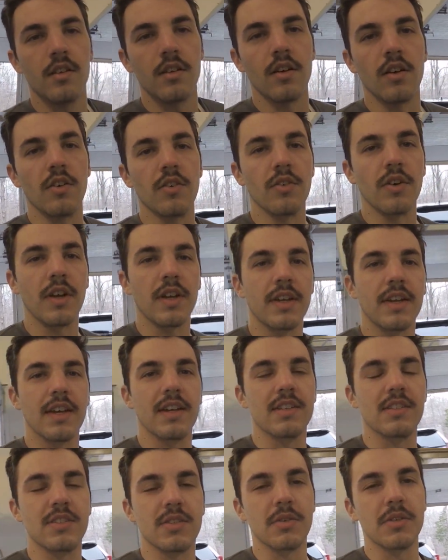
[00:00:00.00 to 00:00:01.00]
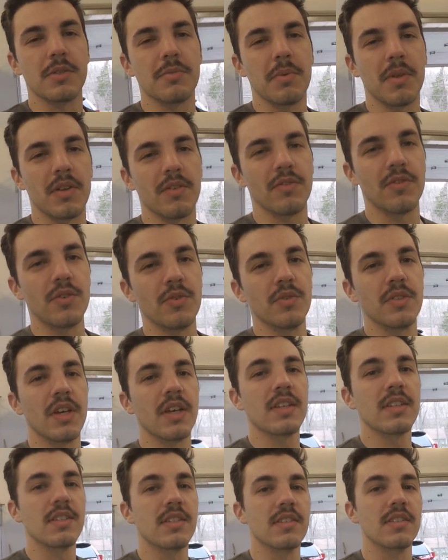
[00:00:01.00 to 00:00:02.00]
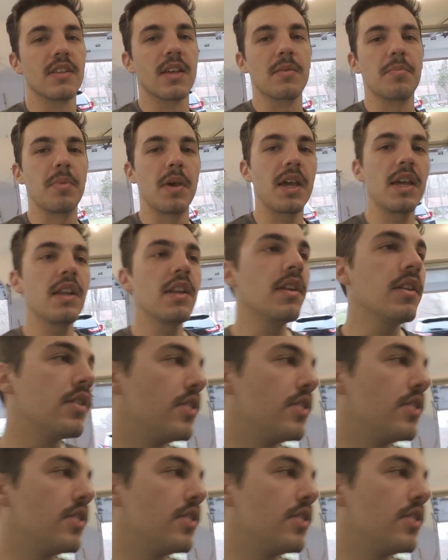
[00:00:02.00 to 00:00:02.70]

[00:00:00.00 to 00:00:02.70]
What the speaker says: Alright guys, so it's been a few days since I painted.